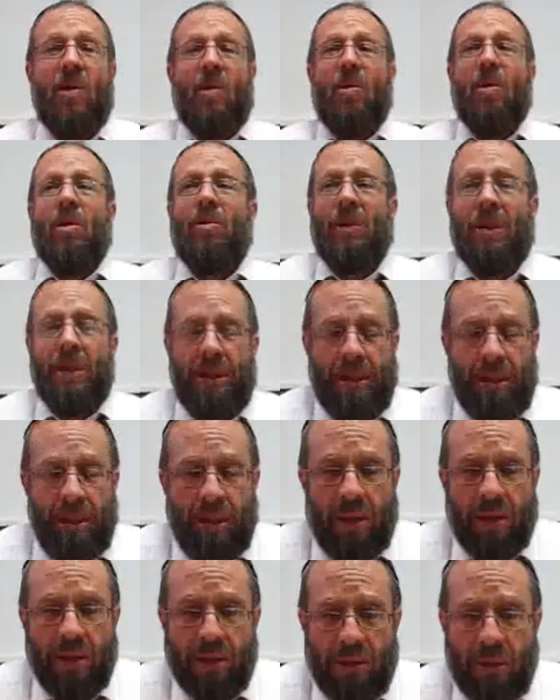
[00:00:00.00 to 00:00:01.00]
who are really
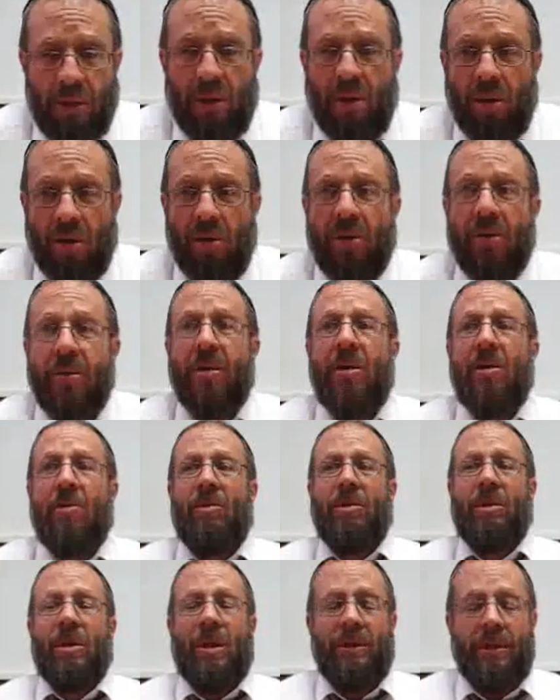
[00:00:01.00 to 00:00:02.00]
concerned
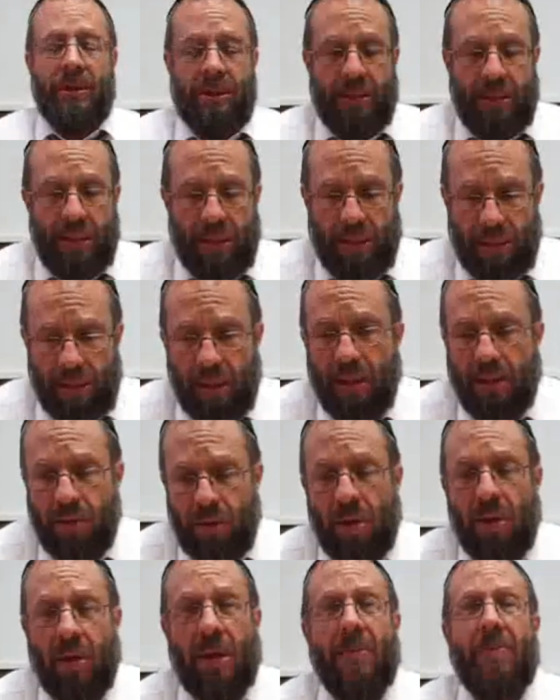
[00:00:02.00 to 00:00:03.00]
with understanding
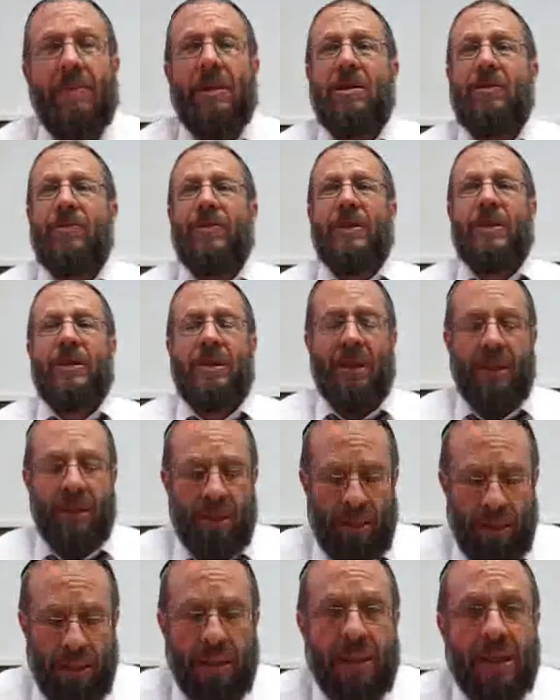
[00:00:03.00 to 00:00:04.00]
Torah and mitzvahs
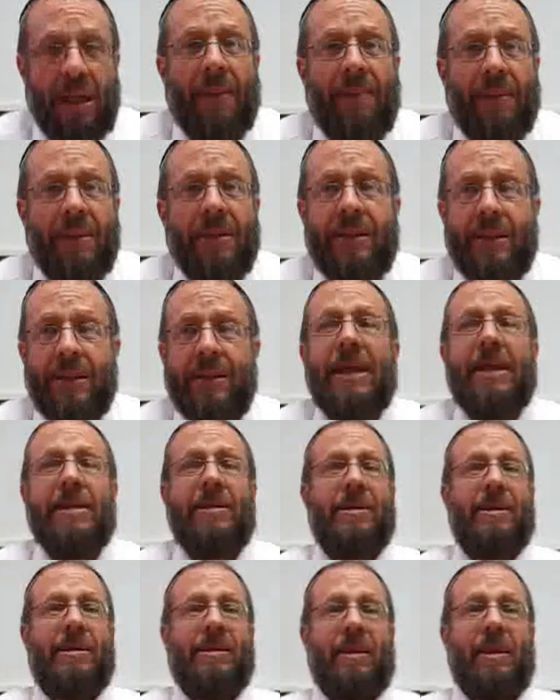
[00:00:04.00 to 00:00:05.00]
in Kabbalistic
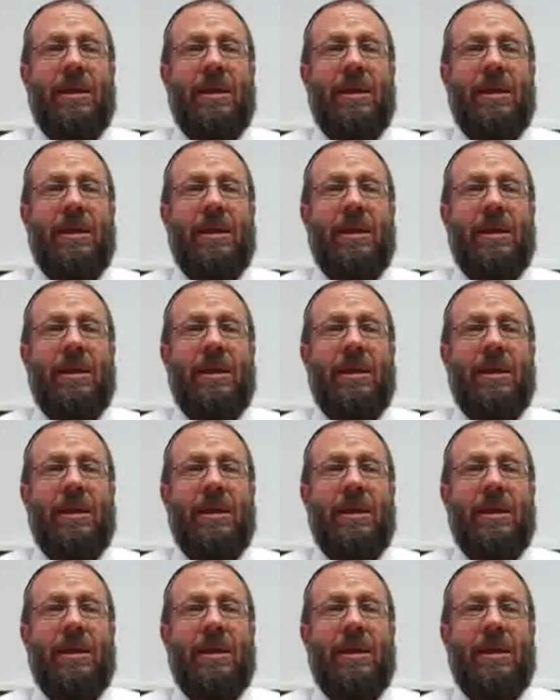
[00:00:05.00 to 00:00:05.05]
senses.